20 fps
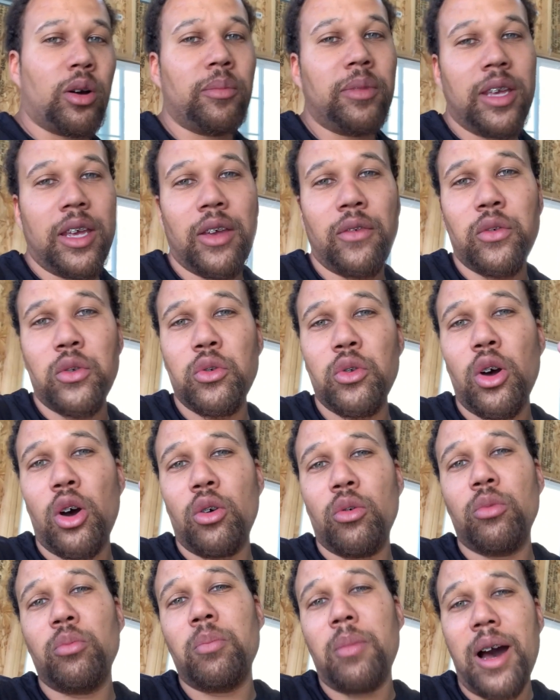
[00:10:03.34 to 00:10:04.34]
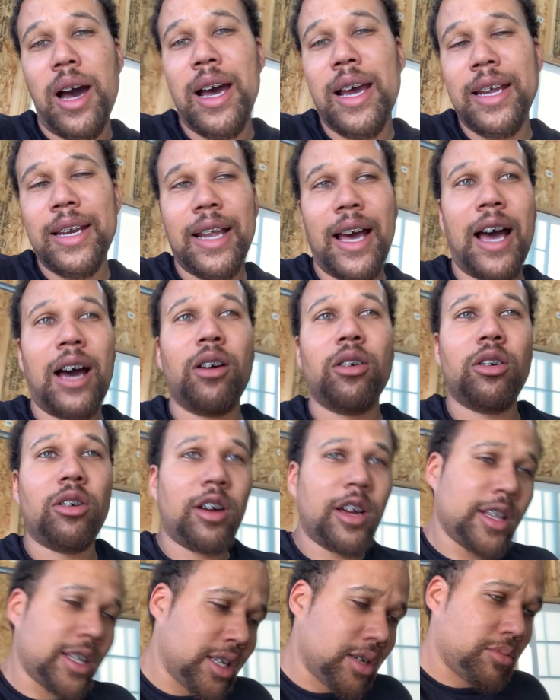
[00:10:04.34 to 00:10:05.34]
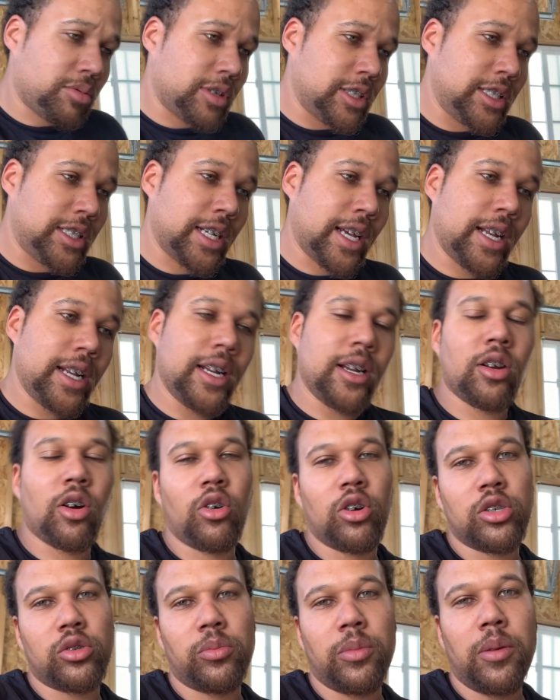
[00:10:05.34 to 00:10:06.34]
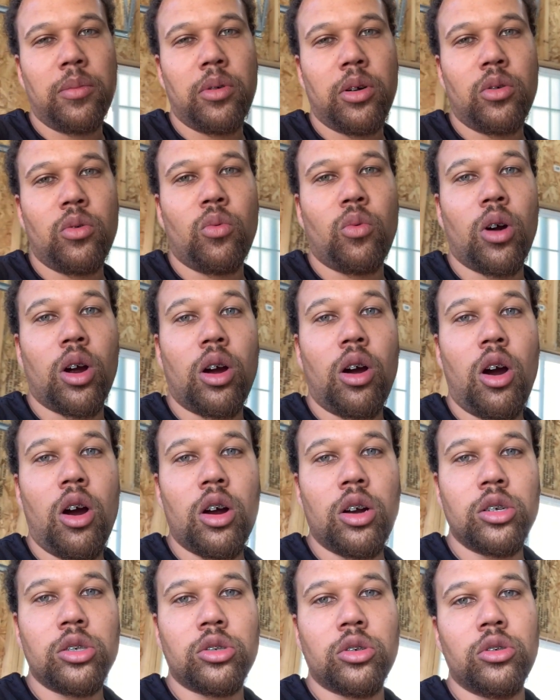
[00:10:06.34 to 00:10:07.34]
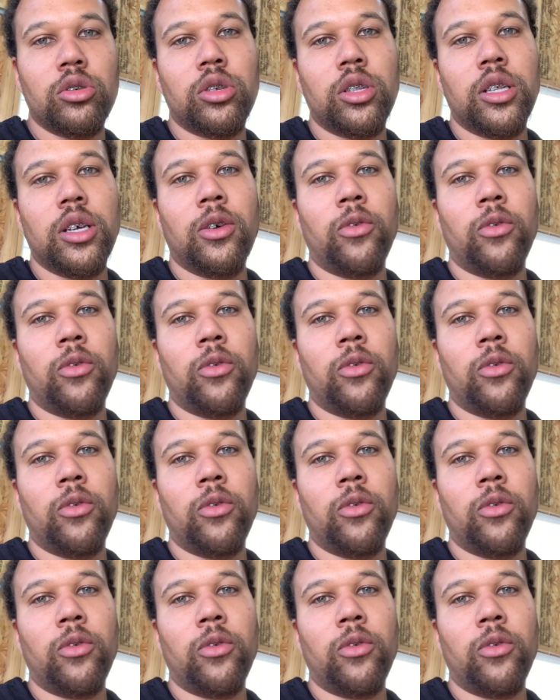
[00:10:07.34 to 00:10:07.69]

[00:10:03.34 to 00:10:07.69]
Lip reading: me if you don't mind. I would greatly appreciate it. And always remember, work hard so you can live